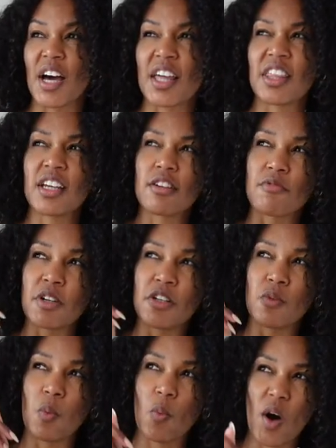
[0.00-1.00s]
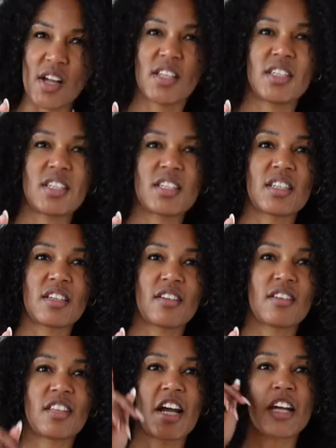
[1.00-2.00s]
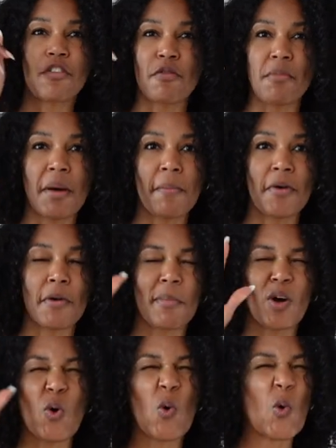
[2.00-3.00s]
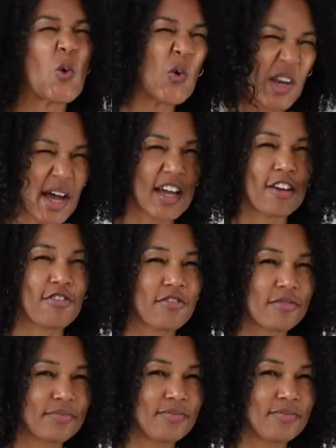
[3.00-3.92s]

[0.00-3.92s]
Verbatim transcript: I think it rained once that I can remember in my whole life.